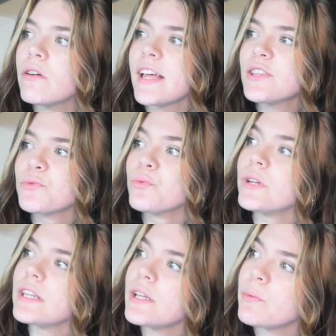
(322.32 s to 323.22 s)
It's
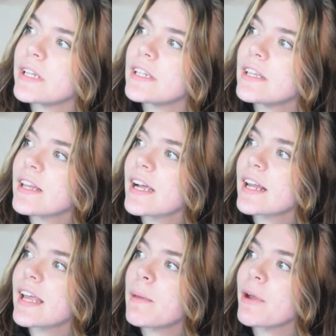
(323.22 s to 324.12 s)
really windy. That
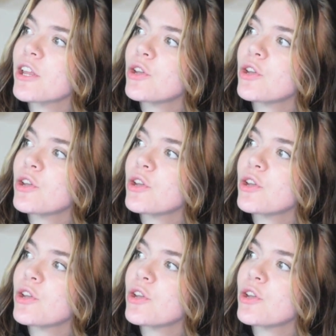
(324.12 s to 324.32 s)
kind of came out of